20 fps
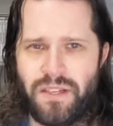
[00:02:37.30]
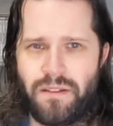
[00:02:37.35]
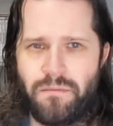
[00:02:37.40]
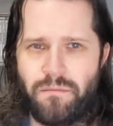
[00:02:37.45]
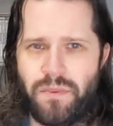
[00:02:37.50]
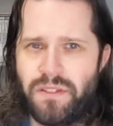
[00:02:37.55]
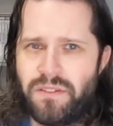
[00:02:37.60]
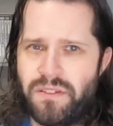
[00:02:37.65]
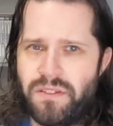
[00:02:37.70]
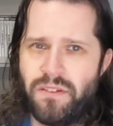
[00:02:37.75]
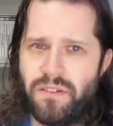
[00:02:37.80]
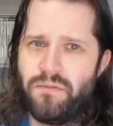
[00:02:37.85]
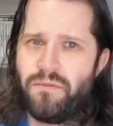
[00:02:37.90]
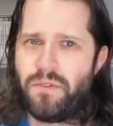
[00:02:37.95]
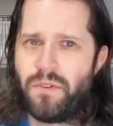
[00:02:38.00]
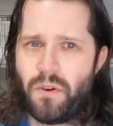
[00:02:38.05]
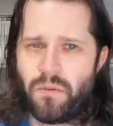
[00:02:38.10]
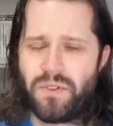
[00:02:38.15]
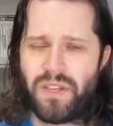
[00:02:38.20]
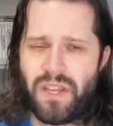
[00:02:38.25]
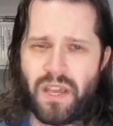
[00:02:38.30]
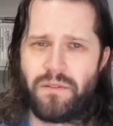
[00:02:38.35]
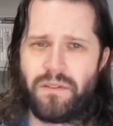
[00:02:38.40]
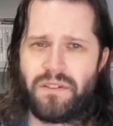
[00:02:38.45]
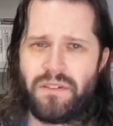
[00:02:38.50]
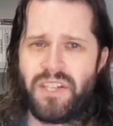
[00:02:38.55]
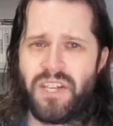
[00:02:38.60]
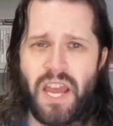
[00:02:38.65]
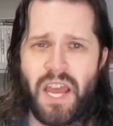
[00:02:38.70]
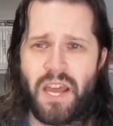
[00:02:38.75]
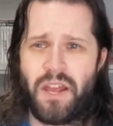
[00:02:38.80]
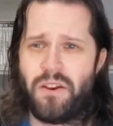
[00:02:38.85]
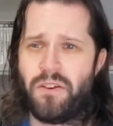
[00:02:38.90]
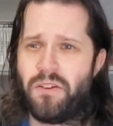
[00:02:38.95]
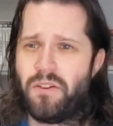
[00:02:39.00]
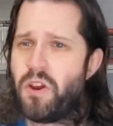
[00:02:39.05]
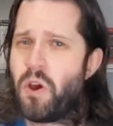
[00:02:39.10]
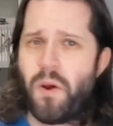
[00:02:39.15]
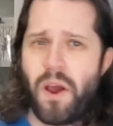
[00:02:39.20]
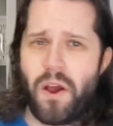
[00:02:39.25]
but still no damage,
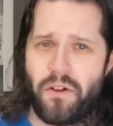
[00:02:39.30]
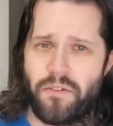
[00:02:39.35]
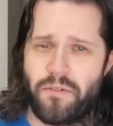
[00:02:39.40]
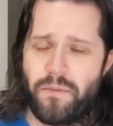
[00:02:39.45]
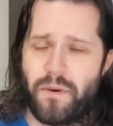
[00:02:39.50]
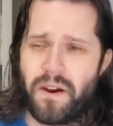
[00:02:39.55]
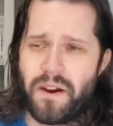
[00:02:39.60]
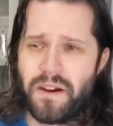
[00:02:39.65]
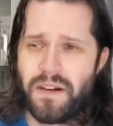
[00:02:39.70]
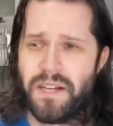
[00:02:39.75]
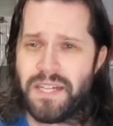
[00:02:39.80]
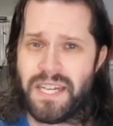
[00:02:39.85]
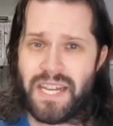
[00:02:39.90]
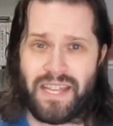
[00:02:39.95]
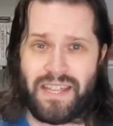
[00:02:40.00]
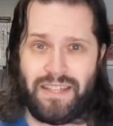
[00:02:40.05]
no health bar, nothing.